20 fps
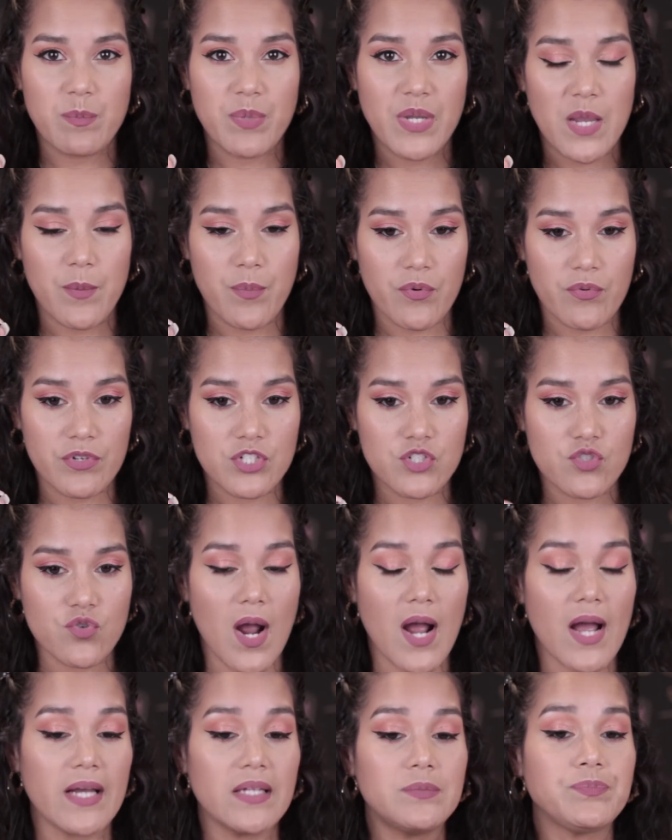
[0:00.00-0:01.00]
papery
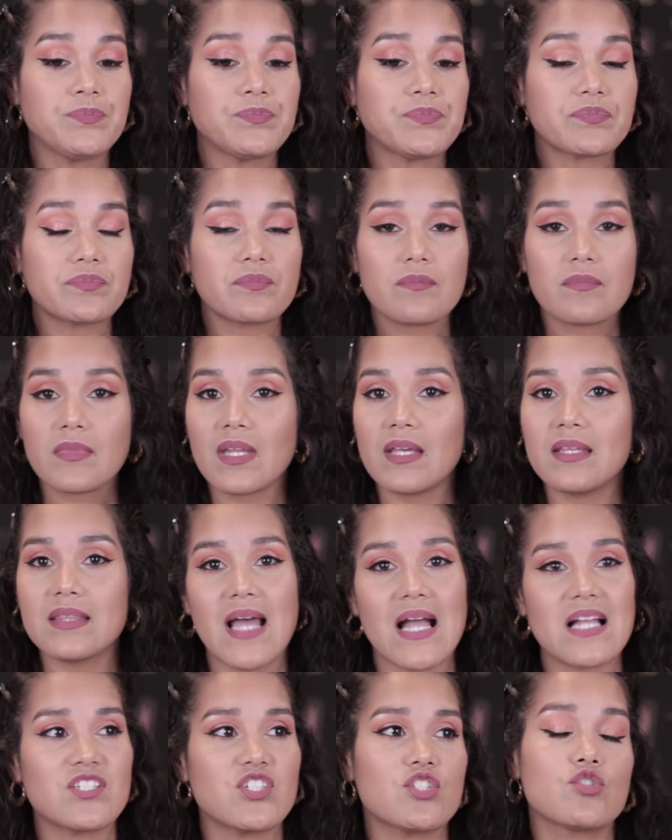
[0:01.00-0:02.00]
dry,
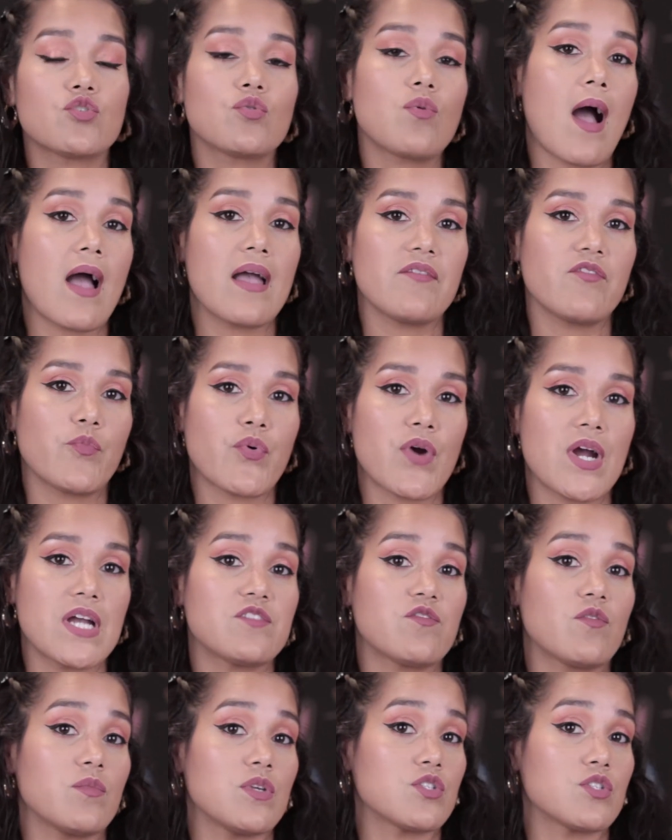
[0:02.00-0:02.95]
that's just too high of a price for me.